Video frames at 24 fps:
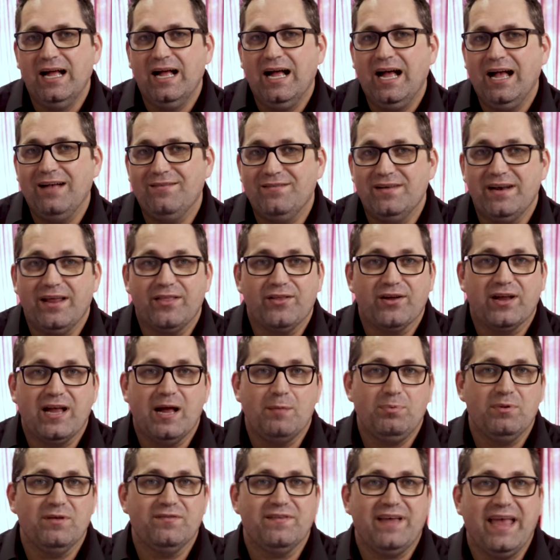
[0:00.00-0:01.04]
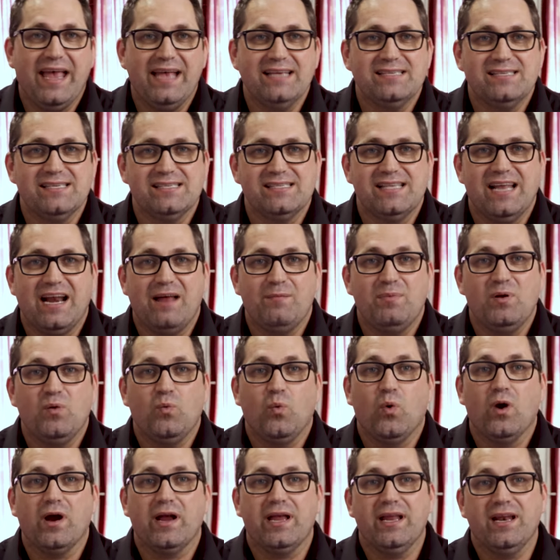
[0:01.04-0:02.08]
I have another couple of cases that I've been
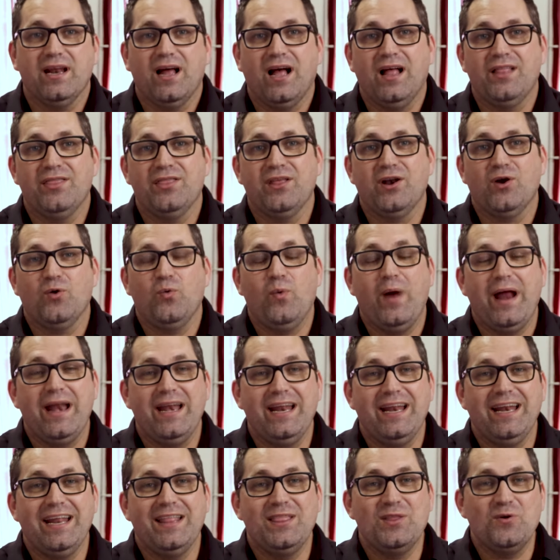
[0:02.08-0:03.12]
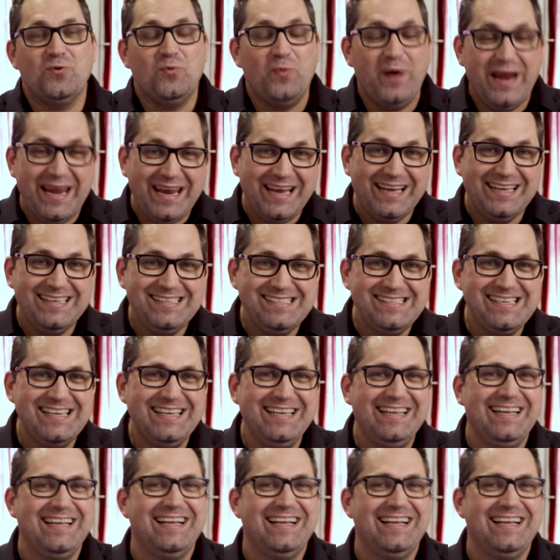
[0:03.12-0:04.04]
working on that are waiting in the wings.